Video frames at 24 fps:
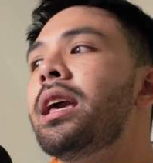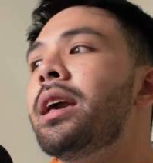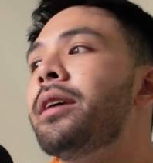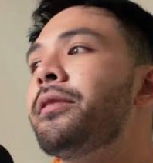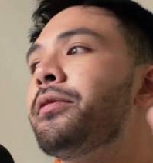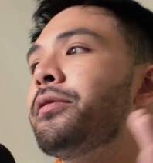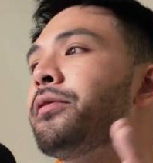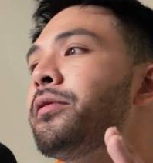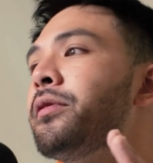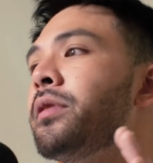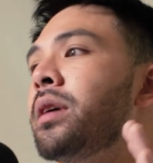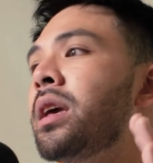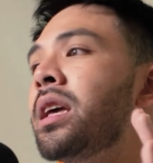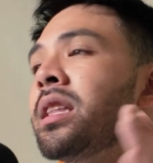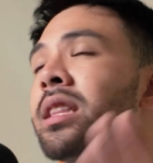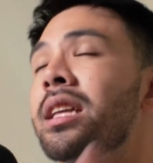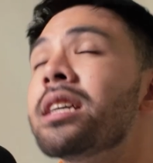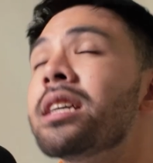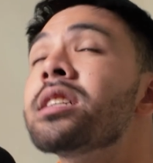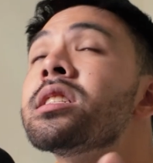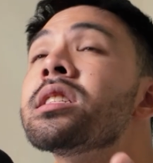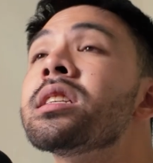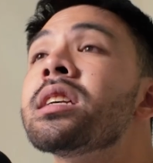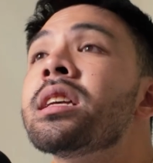if
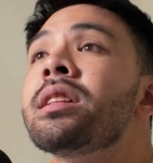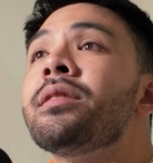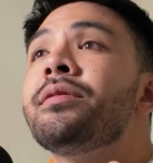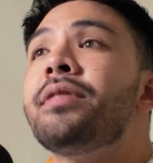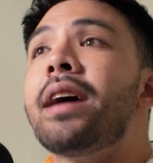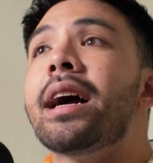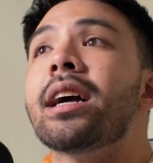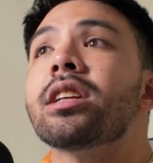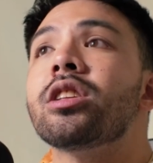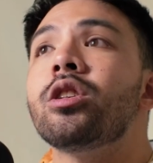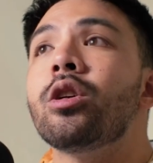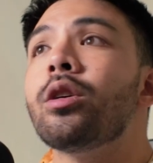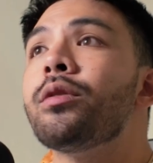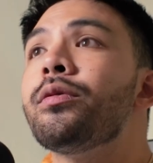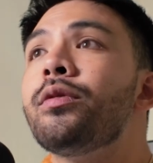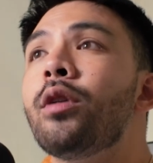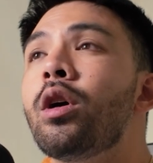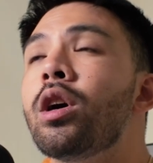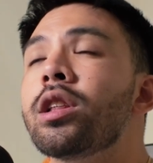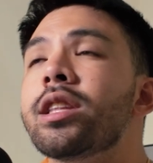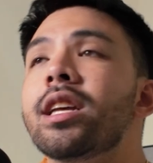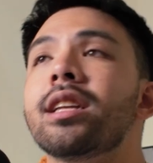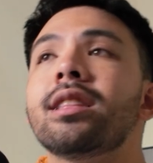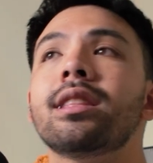it is in fact your
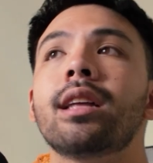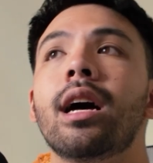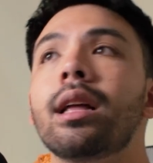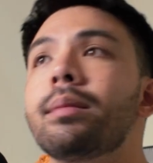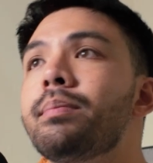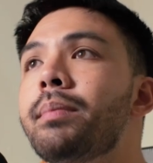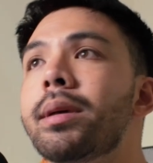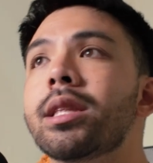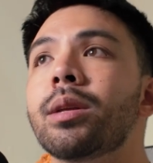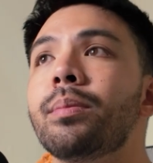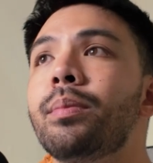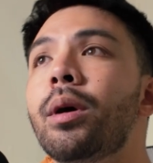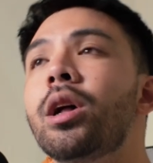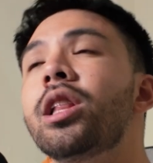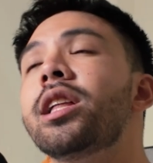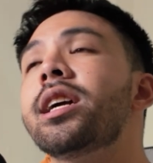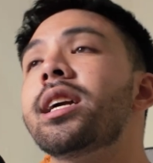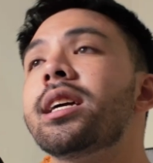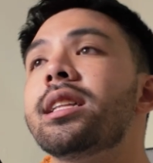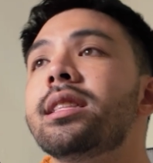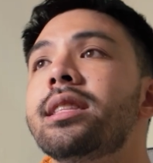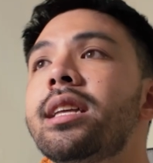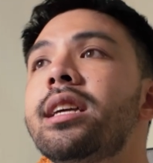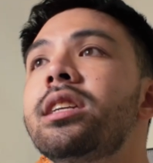fault and not
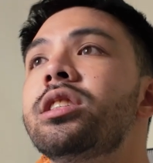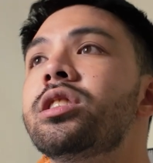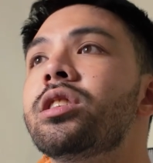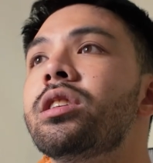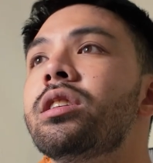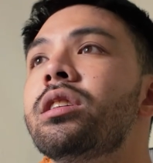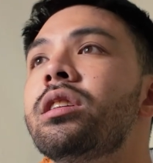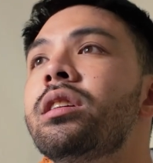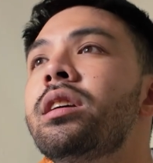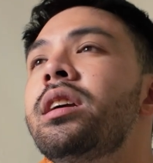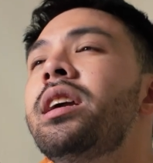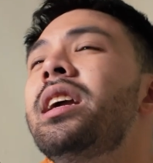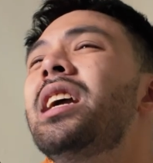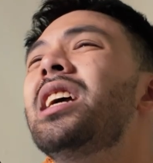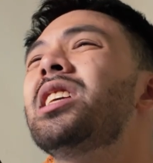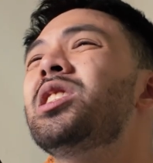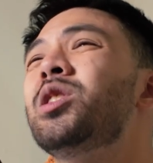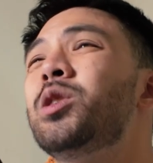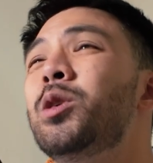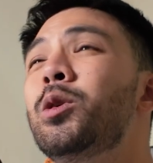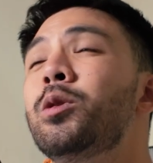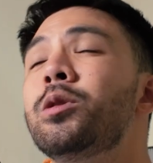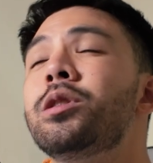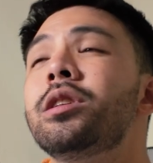metabolic in nature,
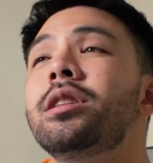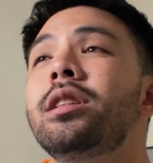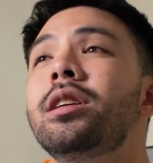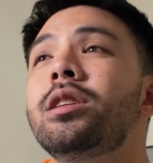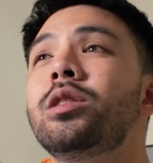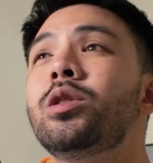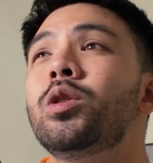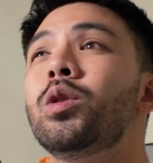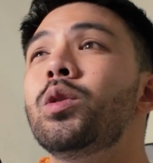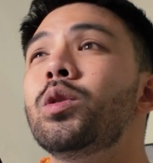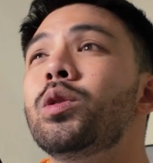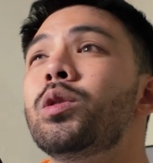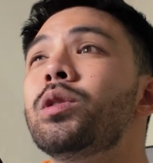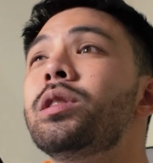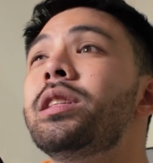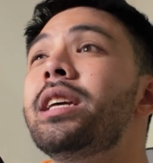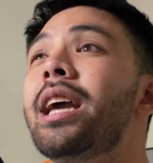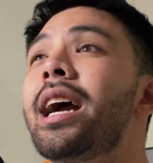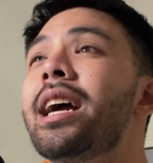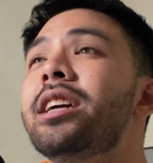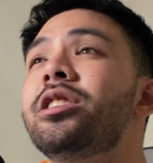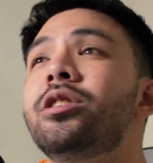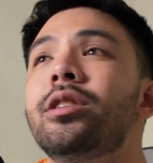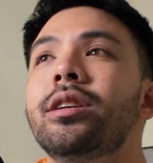it's usually due to
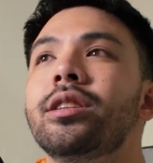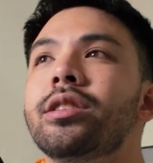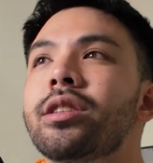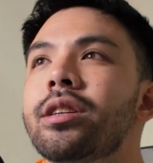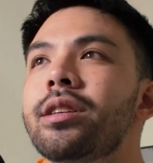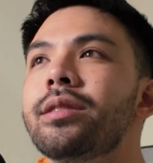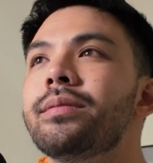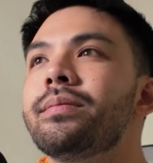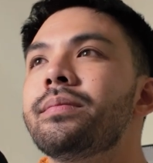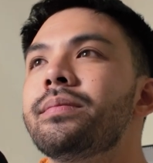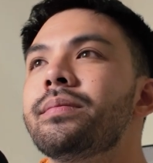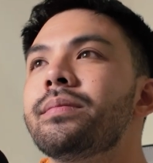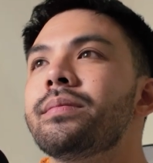dehydration.